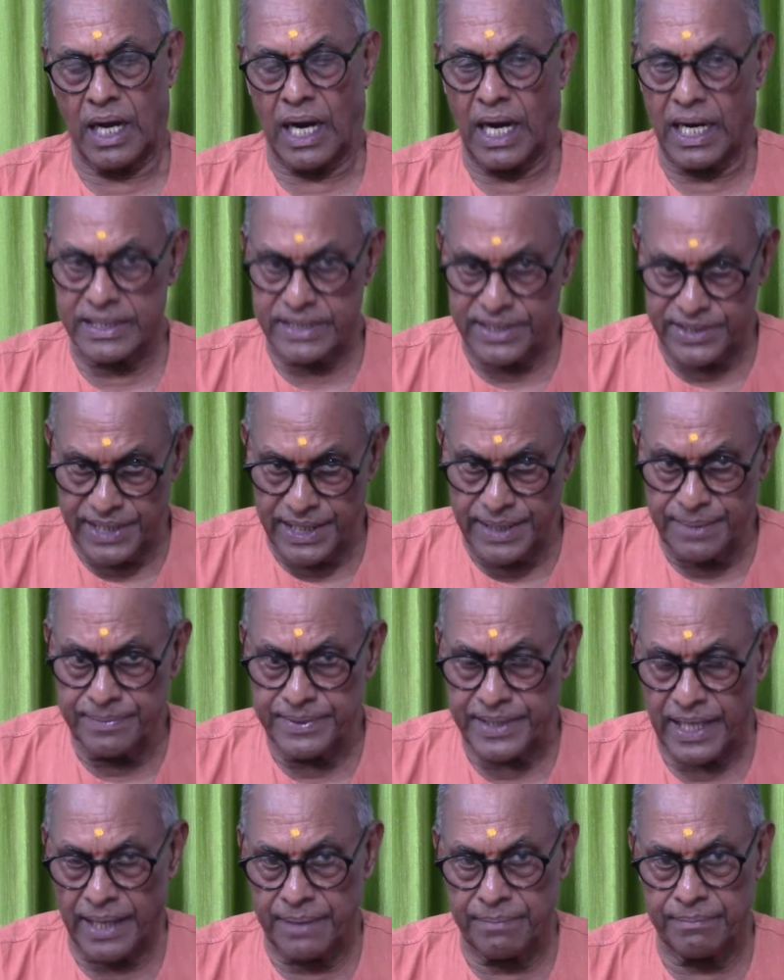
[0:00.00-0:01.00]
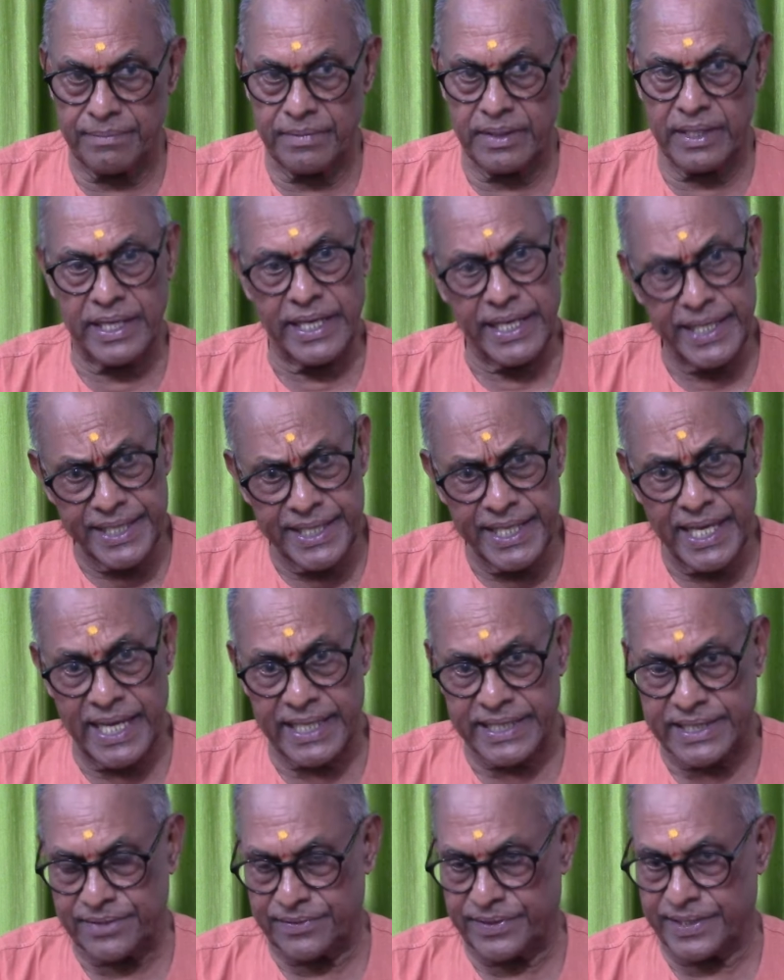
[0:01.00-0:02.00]
At the same time, any
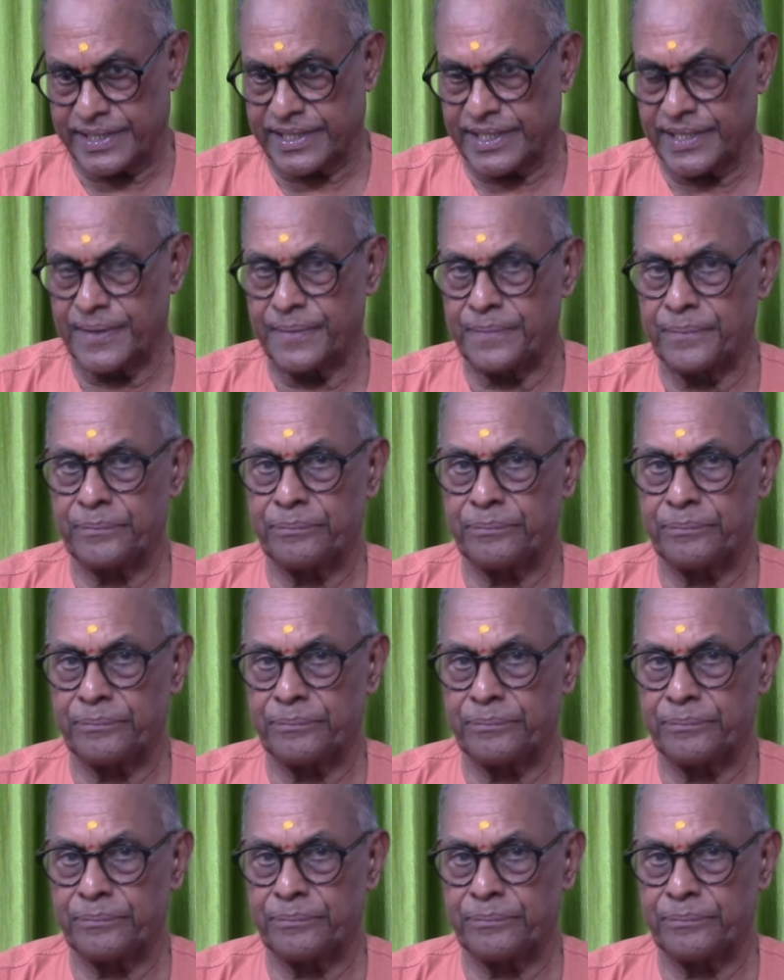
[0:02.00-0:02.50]
activity